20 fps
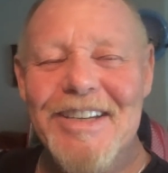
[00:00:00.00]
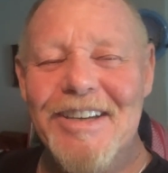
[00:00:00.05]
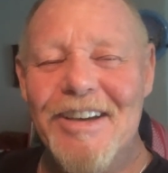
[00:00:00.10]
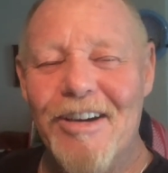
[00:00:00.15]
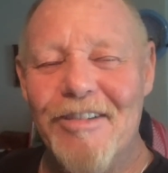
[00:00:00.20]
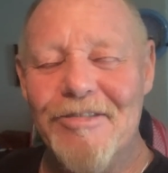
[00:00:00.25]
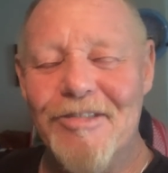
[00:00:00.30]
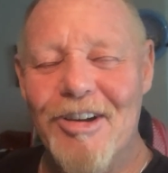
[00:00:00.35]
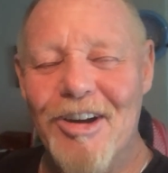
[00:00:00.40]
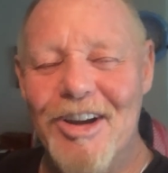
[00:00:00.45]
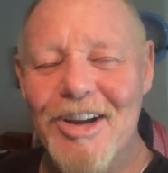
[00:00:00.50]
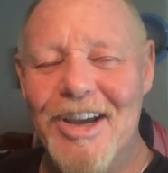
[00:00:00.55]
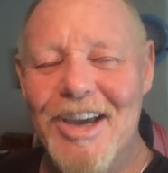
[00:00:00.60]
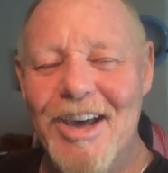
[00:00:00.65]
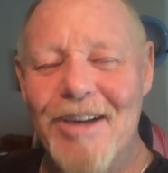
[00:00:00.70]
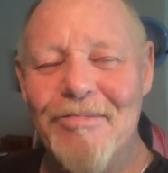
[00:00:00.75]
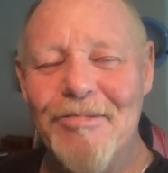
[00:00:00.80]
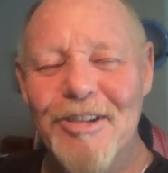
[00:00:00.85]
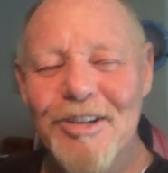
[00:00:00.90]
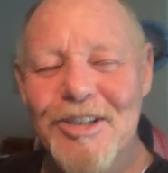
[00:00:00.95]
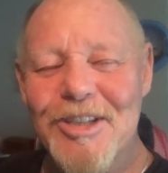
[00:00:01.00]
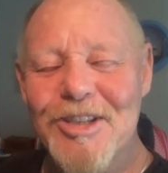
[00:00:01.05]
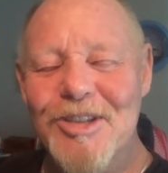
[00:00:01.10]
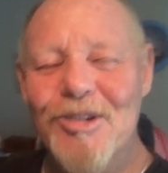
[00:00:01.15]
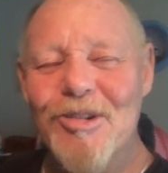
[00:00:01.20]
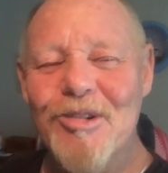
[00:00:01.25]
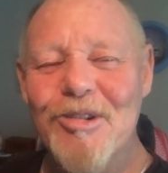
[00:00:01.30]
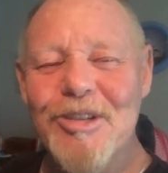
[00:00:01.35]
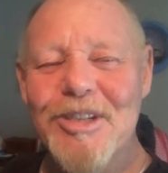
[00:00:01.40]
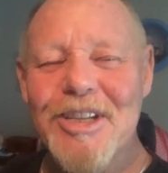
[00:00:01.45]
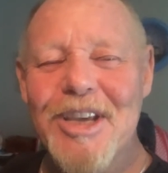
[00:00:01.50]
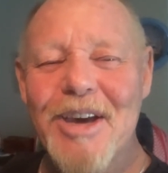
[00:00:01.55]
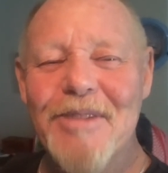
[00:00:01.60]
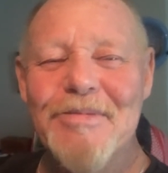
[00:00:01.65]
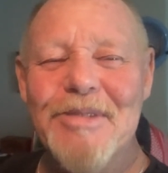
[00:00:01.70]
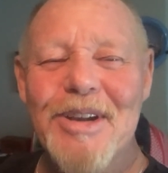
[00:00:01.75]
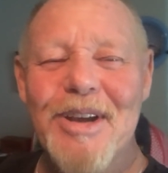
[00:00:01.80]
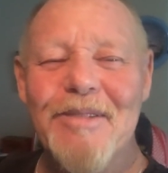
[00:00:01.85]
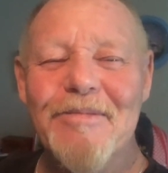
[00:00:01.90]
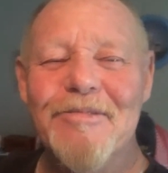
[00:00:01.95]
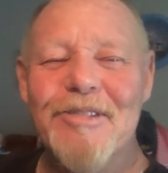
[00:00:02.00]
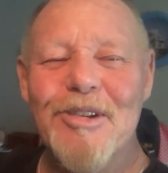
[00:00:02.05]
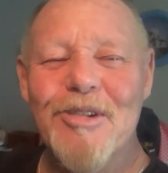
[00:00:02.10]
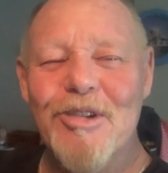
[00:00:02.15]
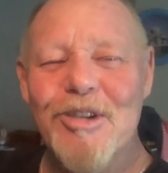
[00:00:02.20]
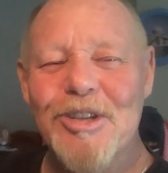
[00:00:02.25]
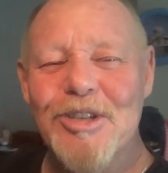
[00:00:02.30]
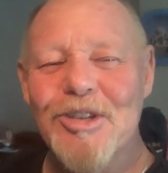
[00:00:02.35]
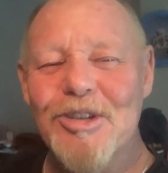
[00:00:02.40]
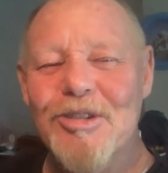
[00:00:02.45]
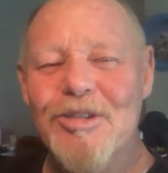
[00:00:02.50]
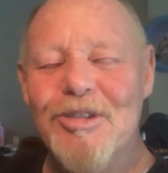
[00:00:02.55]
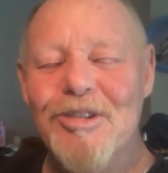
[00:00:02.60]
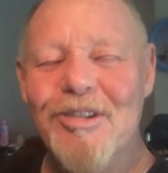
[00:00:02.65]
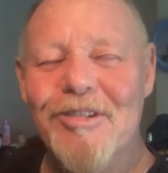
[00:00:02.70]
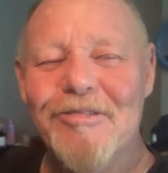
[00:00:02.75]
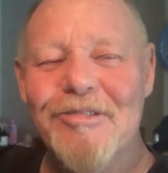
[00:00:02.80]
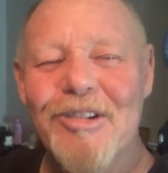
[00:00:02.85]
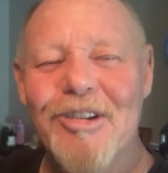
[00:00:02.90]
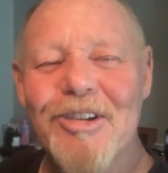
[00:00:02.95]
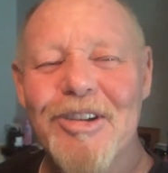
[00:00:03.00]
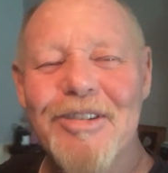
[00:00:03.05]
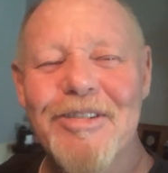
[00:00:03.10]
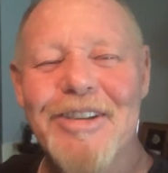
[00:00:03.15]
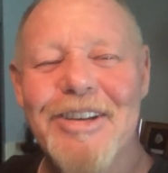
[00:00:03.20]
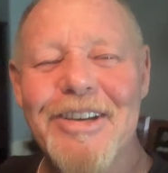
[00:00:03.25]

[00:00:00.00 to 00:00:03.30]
I've got a couple of stories coming up very soon. I've got